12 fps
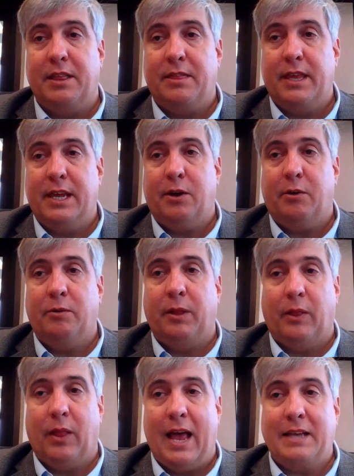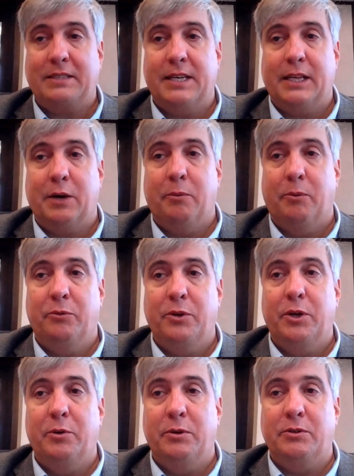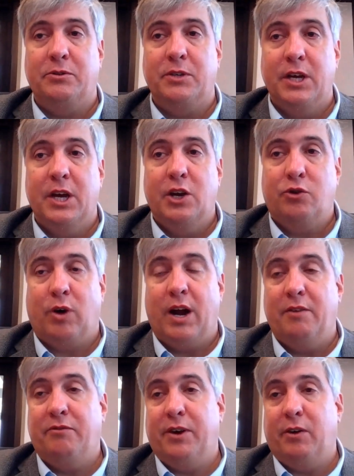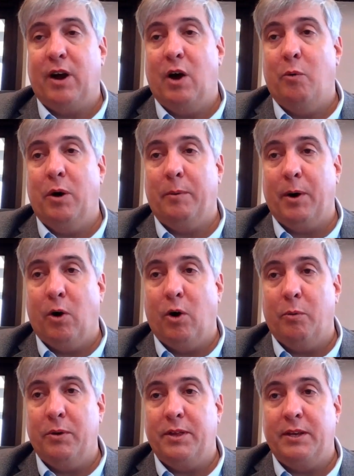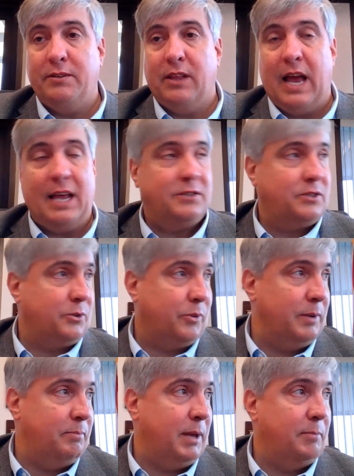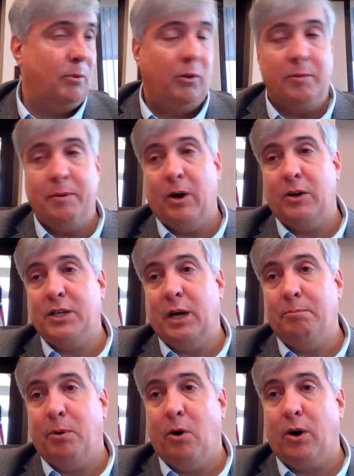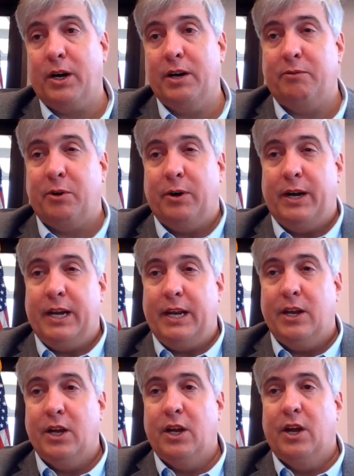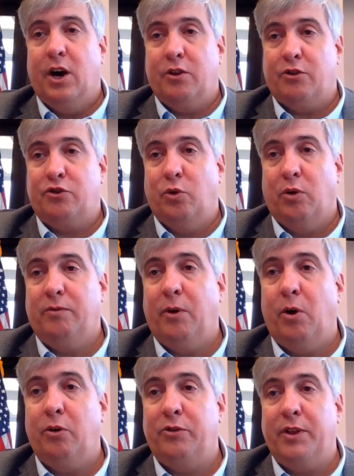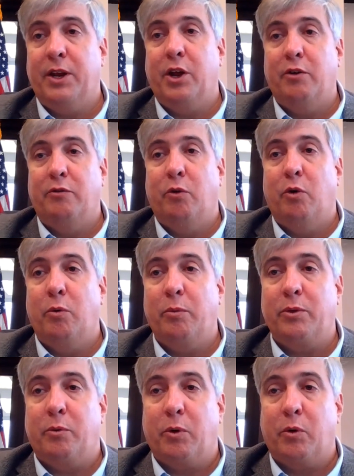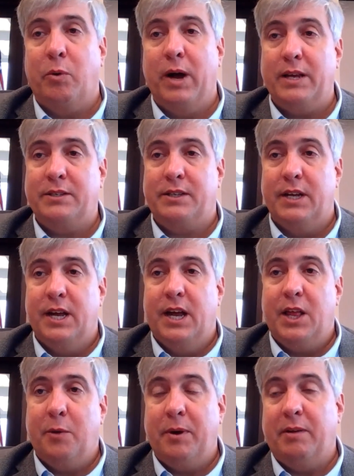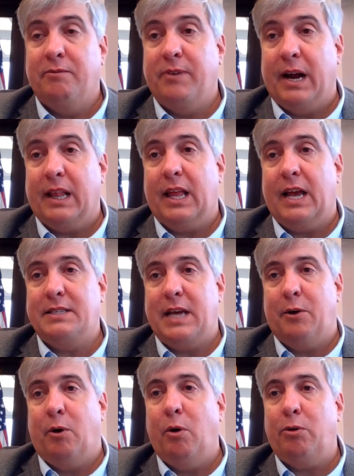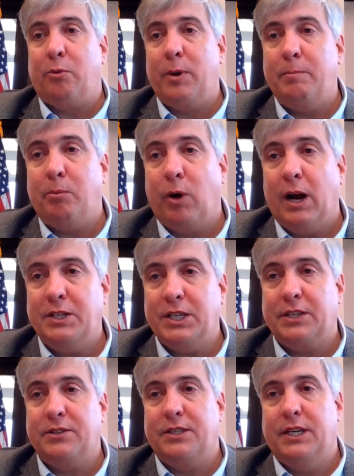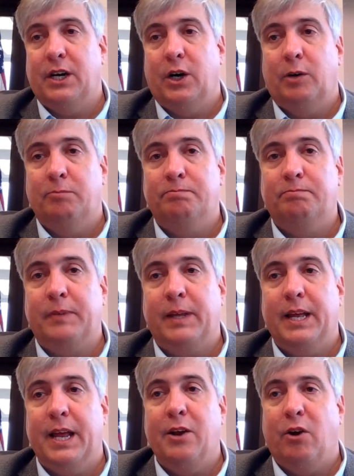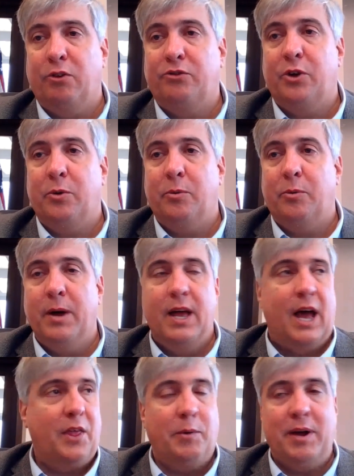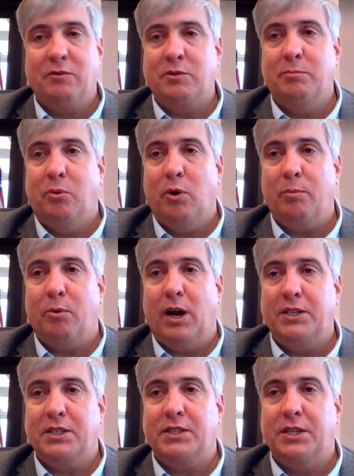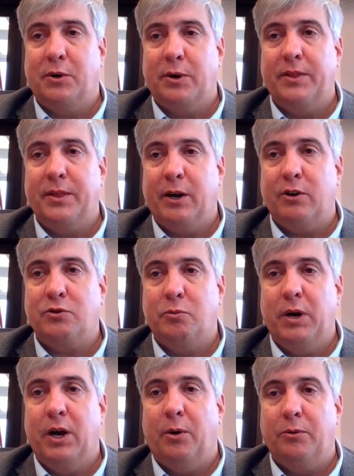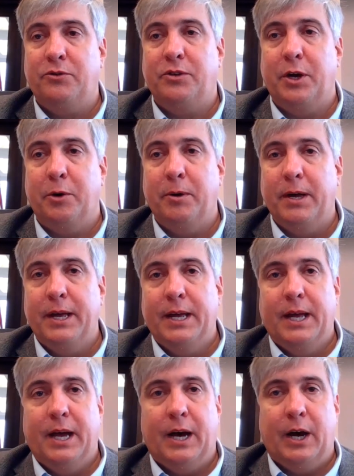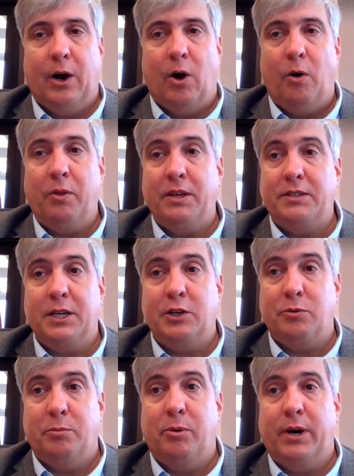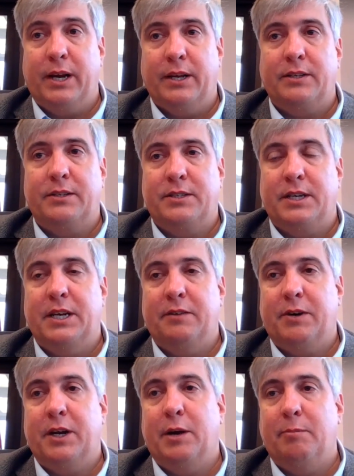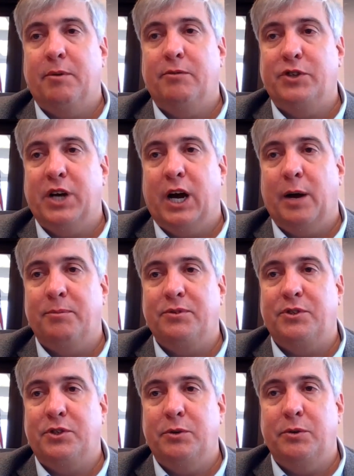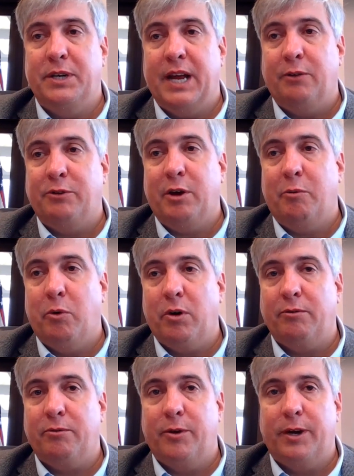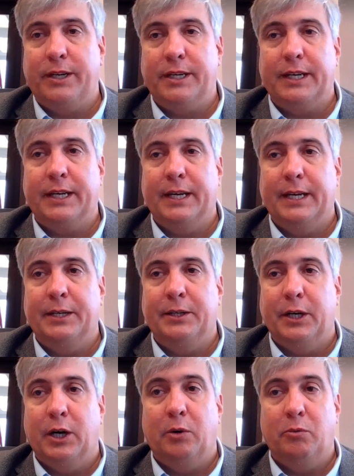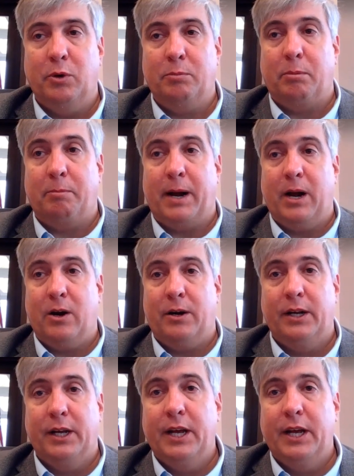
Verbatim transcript: I think the last thing that we'll do is trying to figure out where we are with these last three people in the Maritime Park, and if there are any other shortfalls, and then go forward with a request that we can finalize out all three projects. And also, I think we have some port projects that are in there as well. So all these things will bring a significant number of jobs to the downtown waterfront, and we're prepared